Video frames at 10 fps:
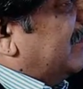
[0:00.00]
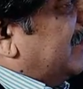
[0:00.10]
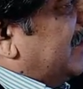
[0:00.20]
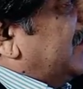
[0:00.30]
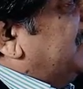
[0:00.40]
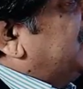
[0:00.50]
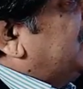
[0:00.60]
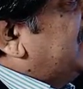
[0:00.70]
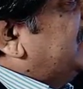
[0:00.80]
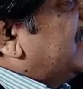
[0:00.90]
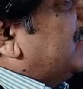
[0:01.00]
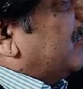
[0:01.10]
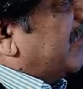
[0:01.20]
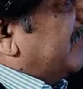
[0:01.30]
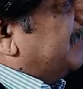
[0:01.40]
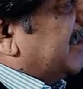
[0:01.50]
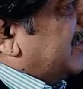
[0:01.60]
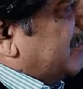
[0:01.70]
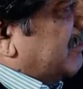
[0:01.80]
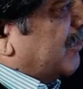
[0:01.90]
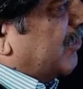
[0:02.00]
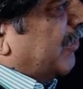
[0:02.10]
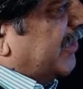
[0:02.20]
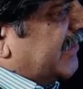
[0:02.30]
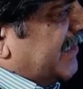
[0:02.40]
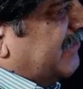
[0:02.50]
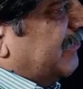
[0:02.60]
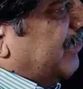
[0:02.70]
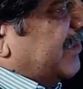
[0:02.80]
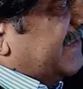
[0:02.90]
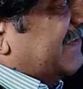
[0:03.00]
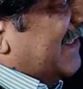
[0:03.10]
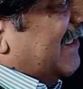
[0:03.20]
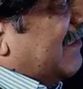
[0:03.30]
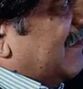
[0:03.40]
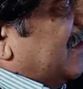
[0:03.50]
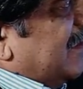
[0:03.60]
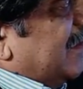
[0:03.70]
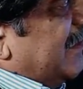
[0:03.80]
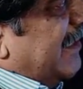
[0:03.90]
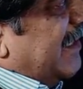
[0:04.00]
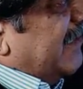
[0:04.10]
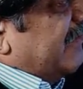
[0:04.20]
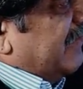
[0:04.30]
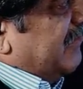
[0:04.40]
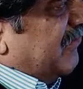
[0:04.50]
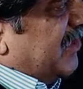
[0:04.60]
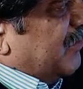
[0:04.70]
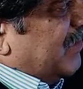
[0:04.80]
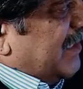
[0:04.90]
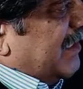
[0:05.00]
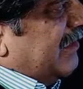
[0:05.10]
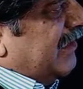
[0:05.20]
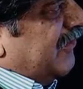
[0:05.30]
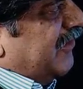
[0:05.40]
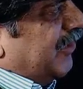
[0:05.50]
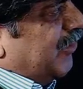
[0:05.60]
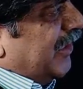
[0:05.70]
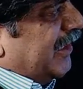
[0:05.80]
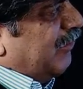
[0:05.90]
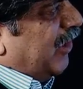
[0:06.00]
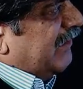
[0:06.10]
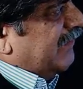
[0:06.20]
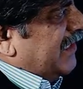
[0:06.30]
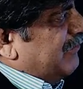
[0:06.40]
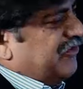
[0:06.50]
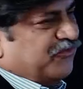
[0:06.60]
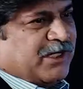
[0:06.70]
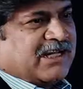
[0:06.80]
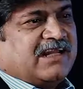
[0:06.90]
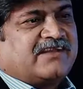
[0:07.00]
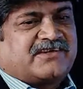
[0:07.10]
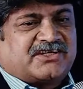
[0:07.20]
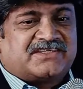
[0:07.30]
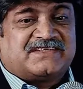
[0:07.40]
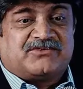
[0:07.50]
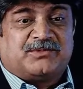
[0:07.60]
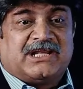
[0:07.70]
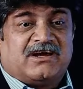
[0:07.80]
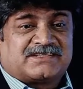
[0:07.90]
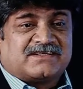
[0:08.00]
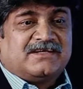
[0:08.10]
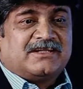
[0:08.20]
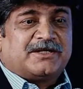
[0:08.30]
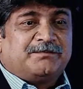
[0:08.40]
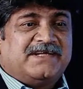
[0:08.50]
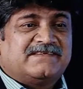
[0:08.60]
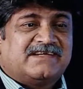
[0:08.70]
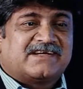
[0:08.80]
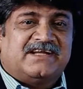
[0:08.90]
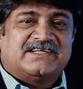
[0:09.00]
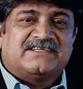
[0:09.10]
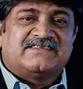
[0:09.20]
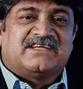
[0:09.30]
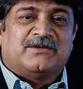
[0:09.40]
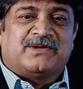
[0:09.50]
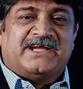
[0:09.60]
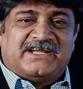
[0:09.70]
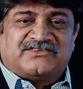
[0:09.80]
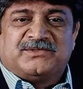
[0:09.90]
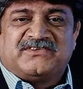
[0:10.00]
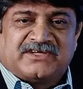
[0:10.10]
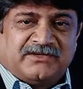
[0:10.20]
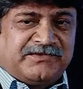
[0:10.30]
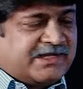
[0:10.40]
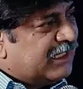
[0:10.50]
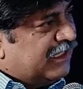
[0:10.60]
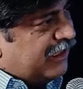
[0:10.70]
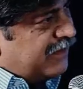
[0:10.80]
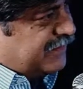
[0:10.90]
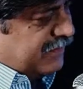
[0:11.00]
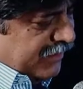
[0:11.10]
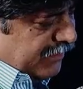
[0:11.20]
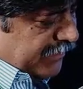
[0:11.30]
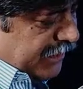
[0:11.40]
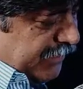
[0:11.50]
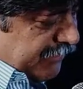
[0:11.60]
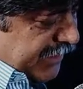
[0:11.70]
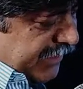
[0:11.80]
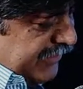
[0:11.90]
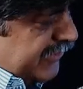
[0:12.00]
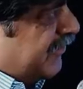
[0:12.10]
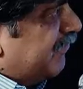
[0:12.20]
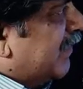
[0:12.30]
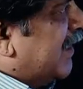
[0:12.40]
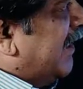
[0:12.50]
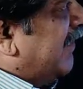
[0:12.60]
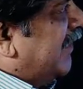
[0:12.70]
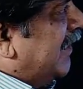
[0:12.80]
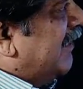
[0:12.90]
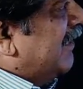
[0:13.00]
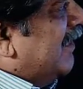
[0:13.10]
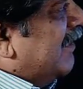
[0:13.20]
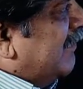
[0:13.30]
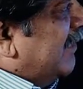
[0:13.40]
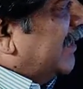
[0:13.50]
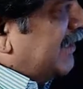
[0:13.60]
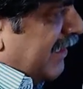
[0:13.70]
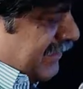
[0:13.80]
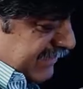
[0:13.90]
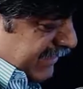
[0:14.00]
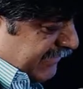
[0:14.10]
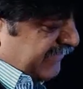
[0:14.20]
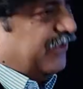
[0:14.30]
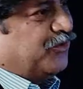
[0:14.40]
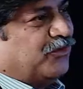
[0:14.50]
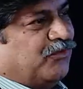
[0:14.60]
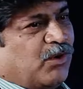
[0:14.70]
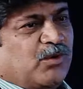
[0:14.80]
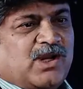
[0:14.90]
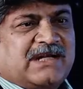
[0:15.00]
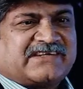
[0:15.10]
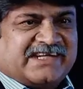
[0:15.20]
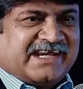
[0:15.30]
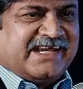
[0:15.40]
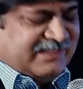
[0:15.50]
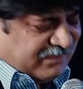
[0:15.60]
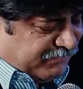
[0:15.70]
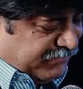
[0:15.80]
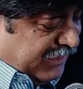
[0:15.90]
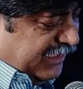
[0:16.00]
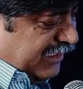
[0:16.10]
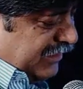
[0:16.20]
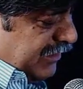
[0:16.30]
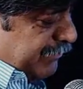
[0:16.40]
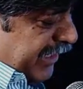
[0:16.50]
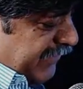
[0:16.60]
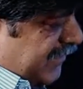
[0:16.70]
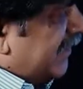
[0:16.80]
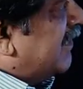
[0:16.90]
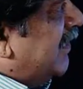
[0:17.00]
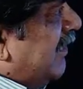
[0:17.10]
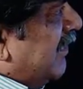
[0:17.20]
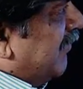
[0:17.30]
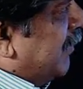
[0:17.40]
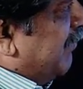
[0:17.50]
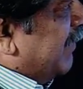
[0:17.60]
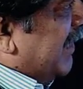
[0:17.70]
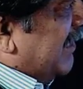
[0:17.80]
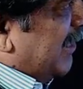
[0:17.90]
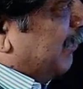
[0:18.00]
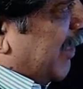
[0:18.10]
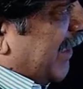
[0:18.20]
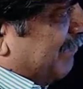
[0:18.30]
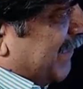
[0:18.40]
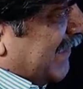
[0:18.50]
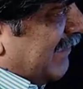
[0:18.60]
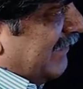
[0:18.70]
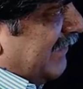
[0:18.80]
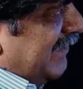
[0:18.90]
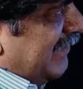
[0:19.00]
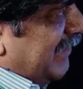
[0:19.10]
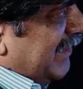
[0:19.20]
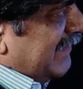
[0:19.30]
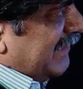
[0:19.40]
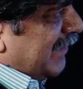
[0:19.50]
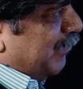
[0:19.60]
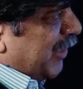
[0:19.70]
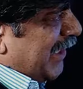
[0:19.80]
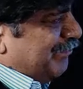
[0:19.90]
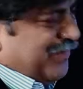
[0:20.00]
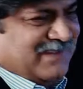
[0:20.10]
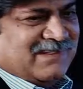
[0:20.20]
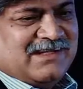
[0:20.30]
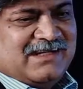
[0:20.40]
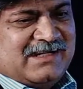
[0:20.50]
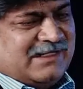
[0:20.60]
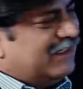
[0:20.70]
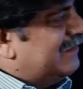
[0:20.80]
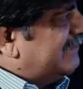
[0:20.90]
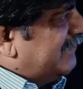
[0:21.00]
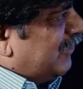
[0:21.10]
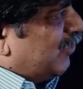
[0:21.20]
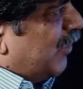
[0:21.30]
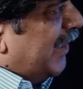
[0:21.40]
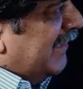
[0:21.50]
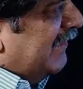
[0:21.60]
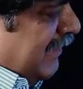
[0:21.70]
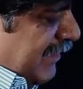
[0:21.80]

the individuals who are subjected to the chronic stress, you notice that the dendrite thins down and in addition to that you also have these button-like structures have been lost. That means the connections in the brain has been significantly lost whenever we are in the stressful condition. So that translates into overall shrinkage of the, the brain structure, specifically the hippocampus. Can you see this one? This is the hippocampus and this is in rodents.